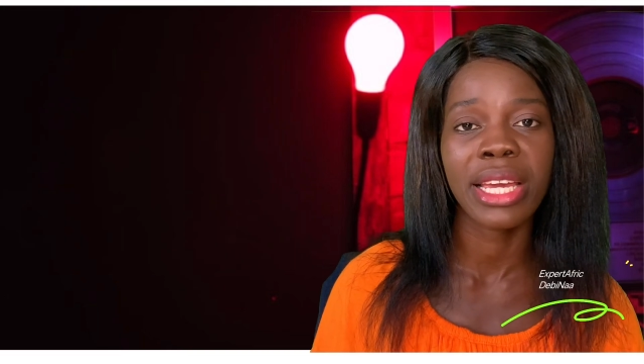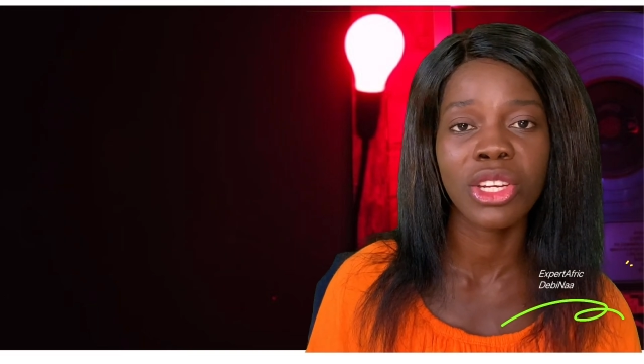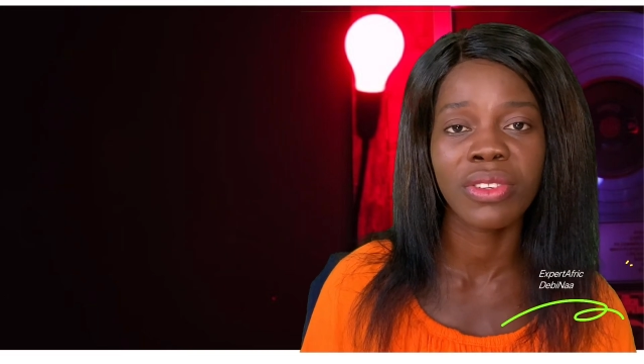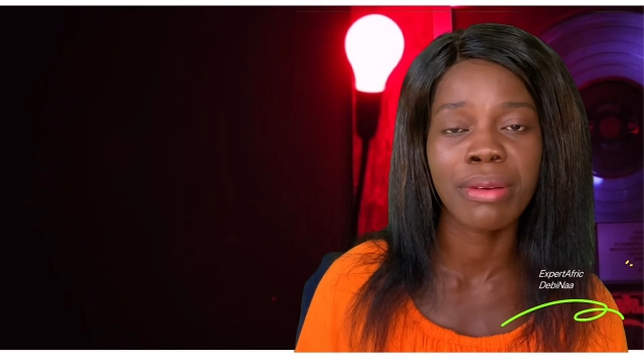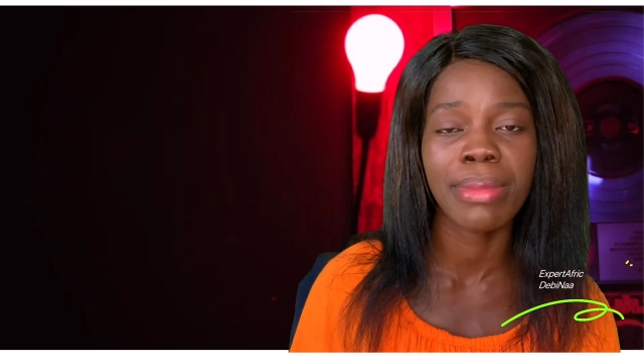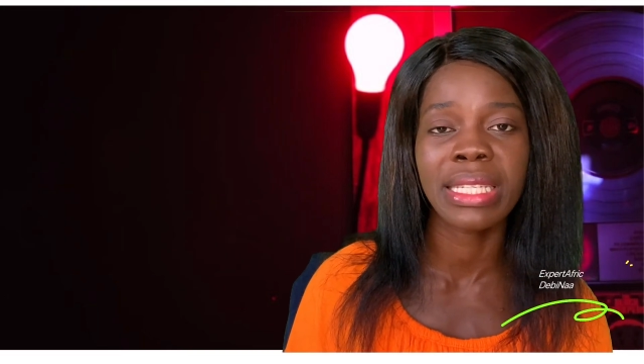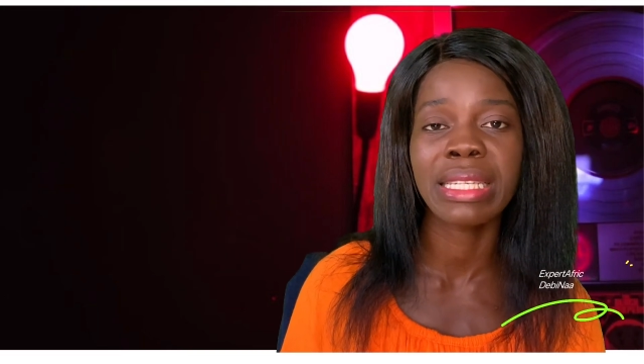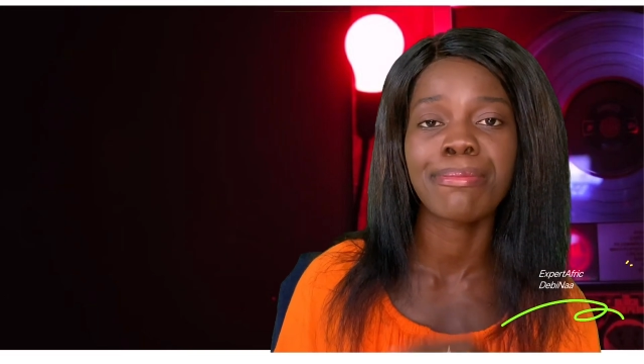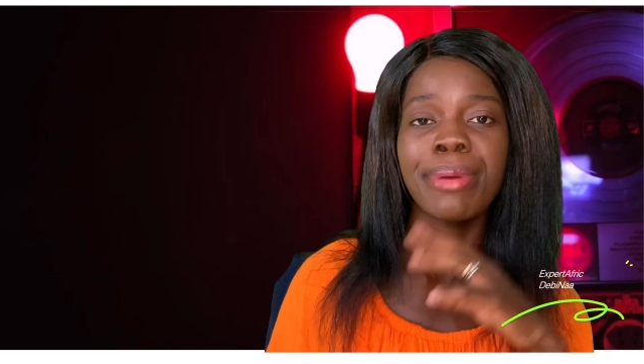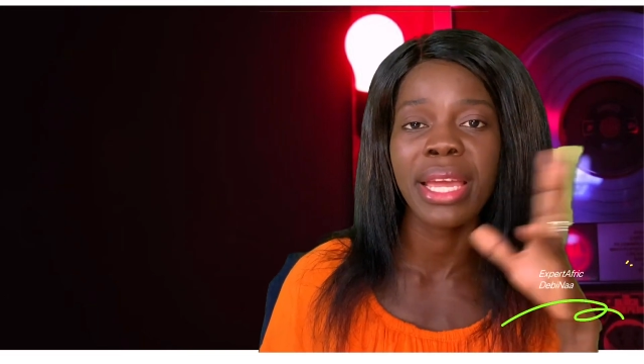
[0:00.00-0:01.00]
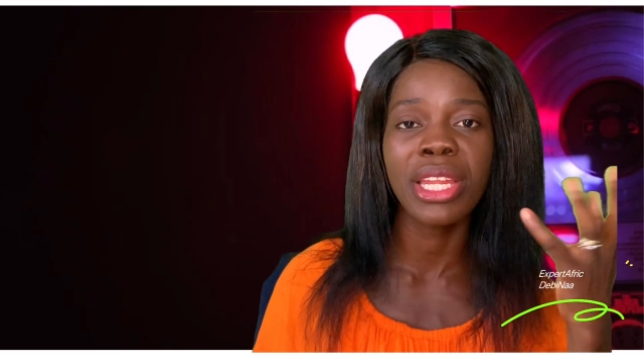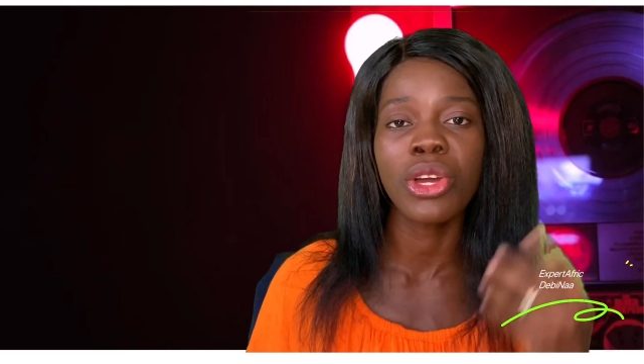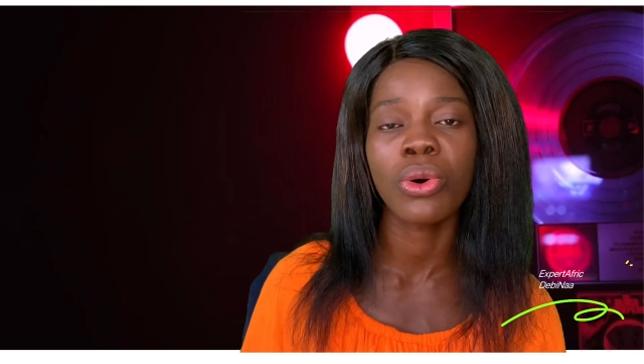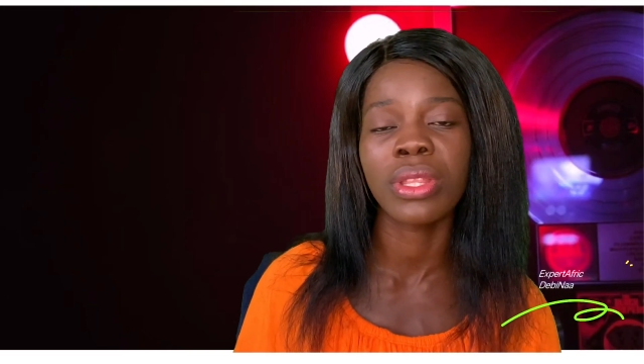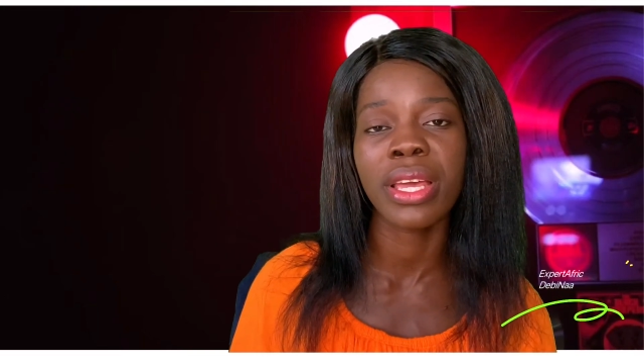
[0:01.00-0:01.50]
the end of the month,
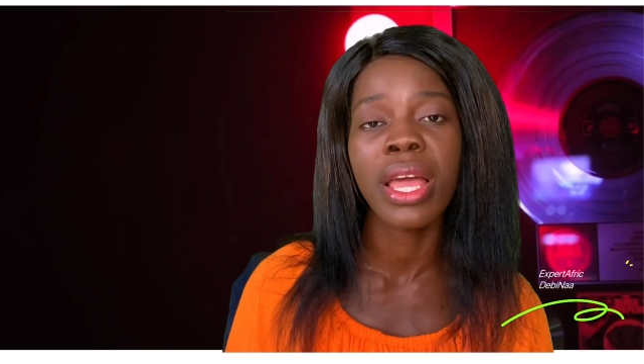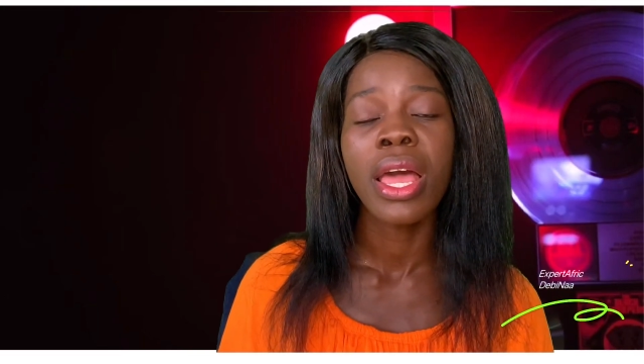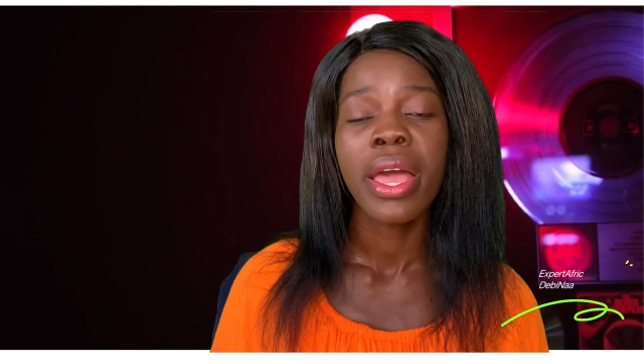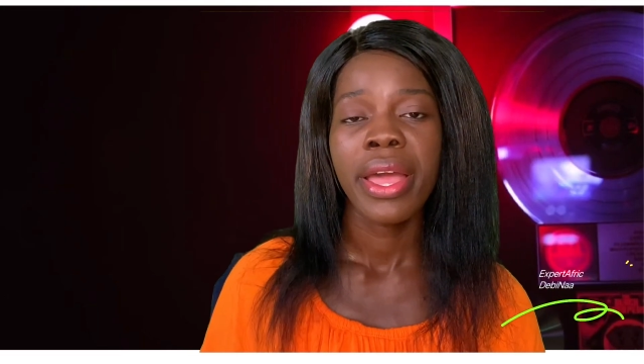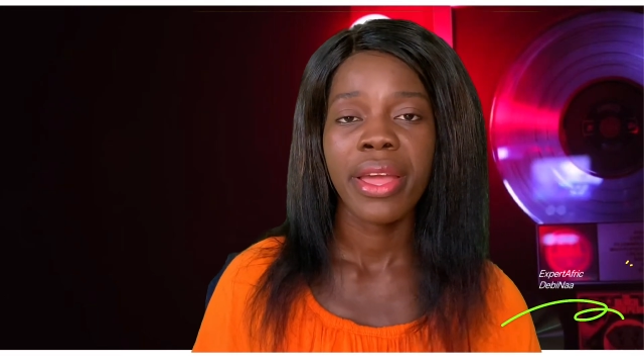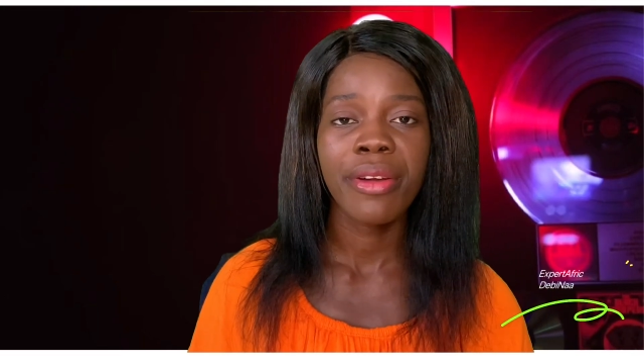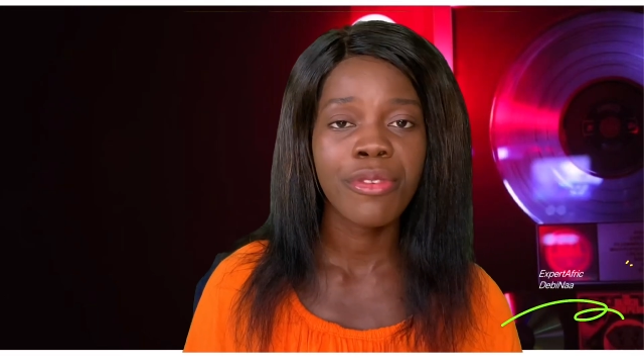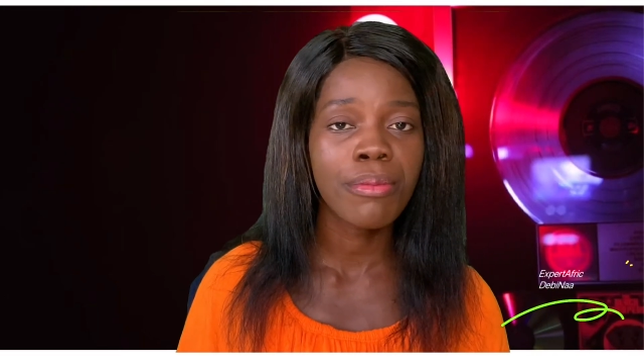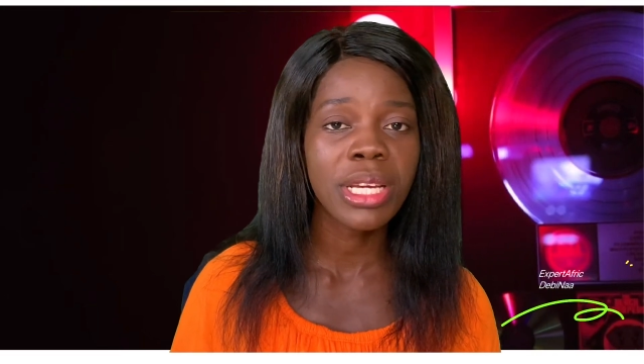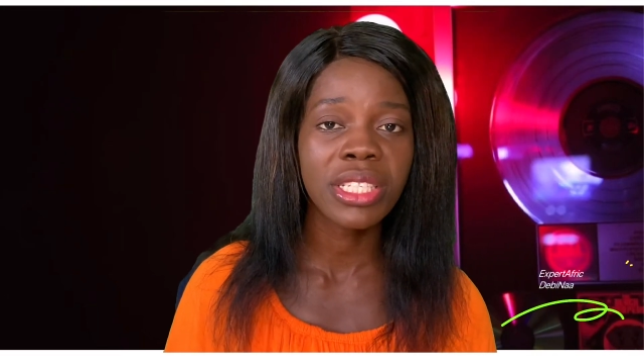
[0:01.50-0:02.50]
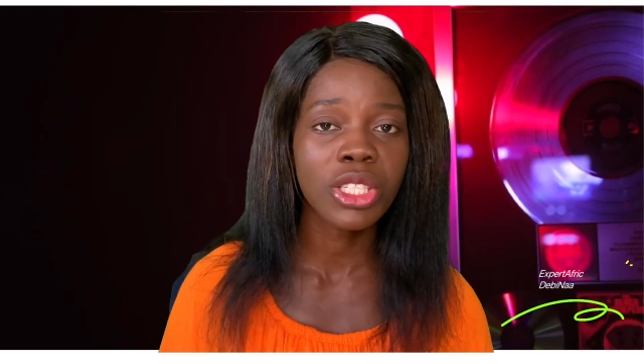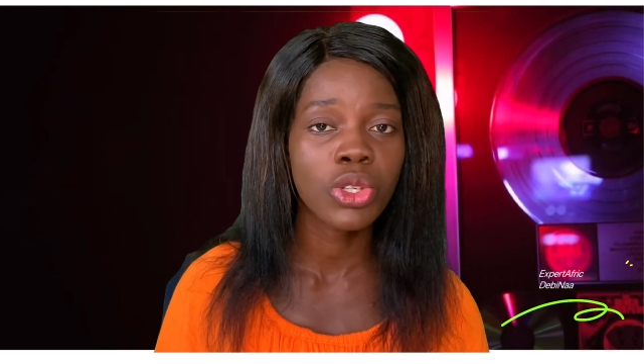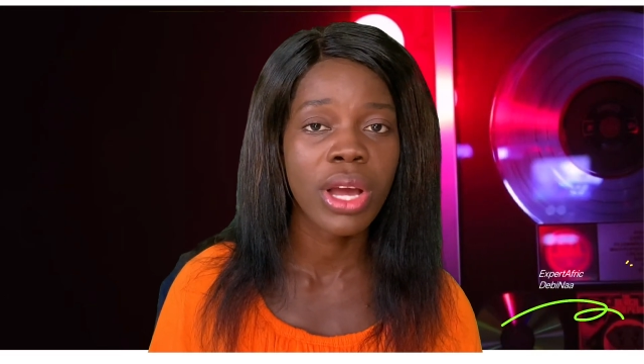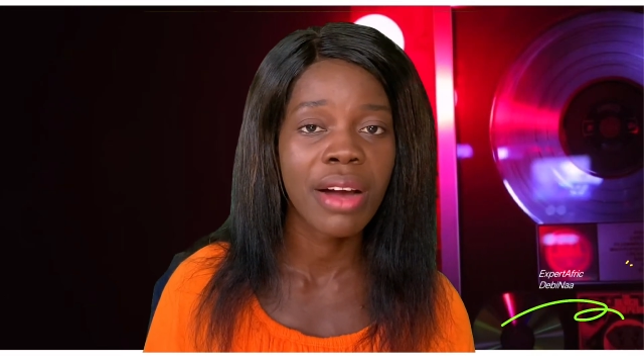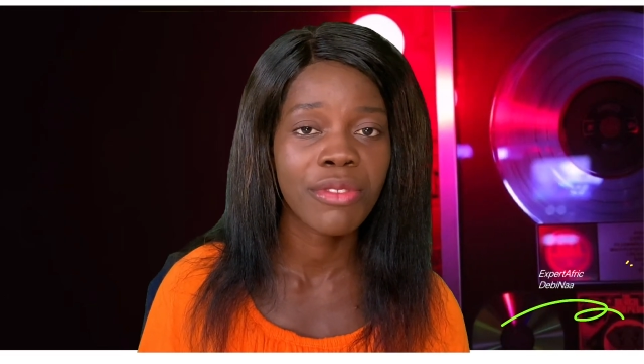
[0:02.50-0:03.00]
depending on the information
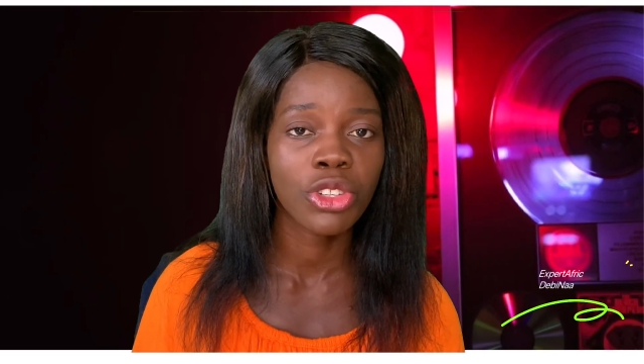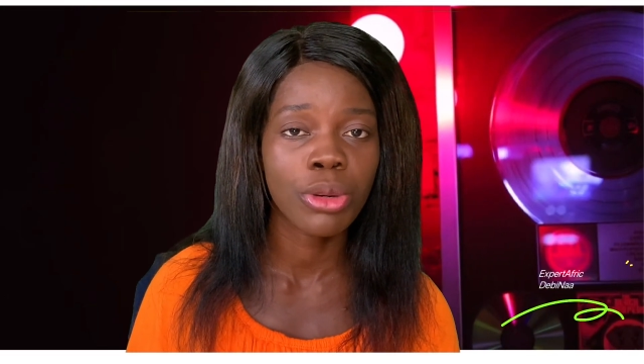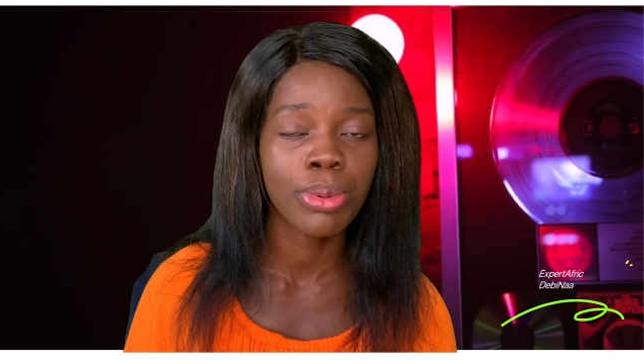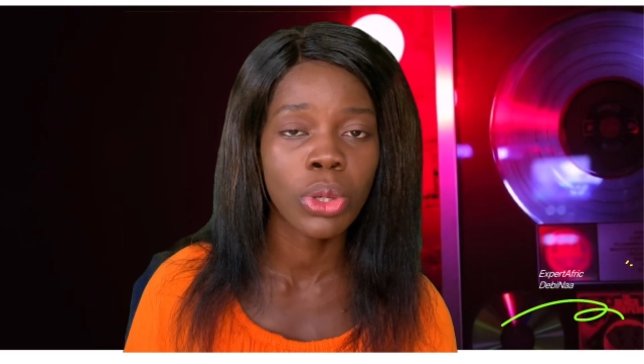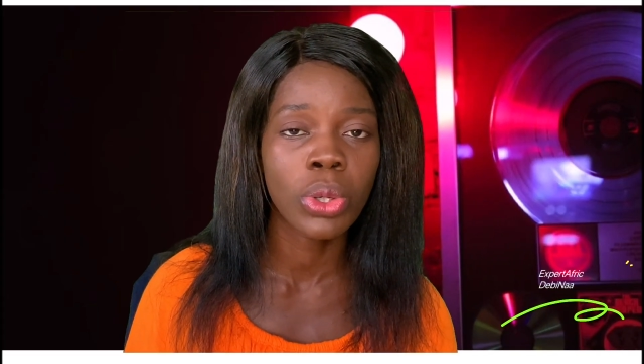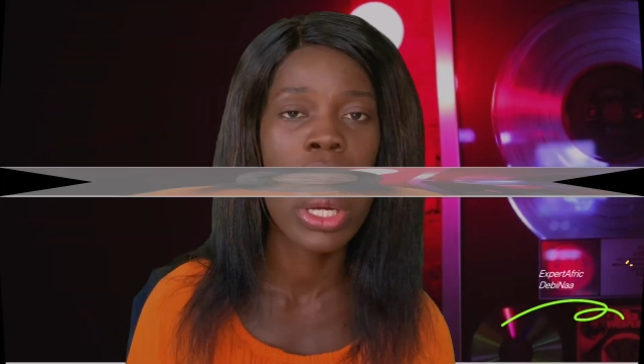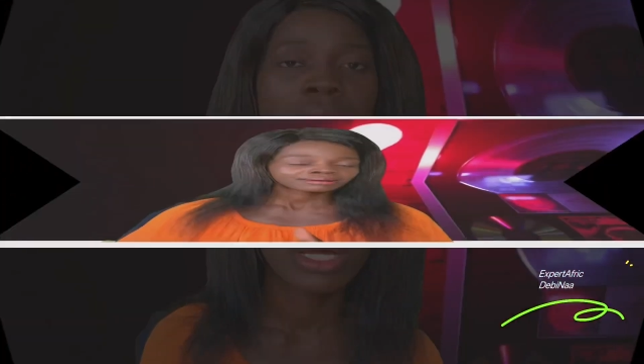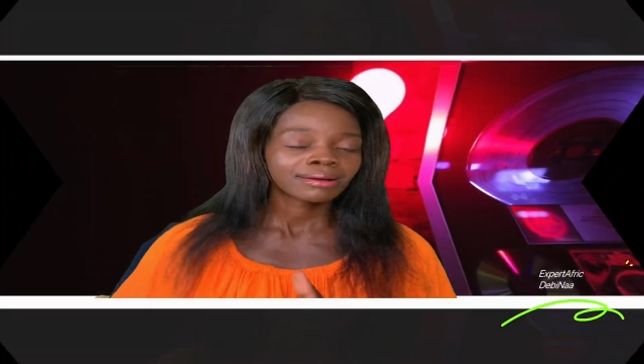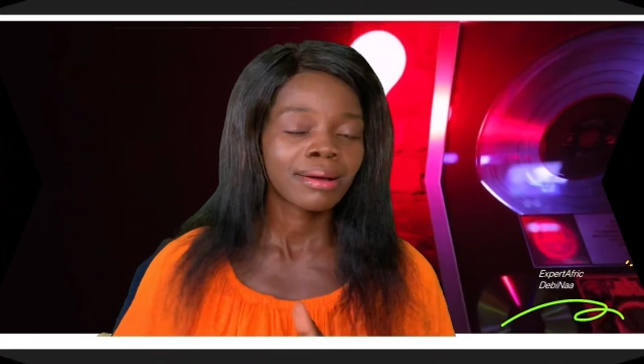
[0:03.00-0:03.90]
you have on your blog.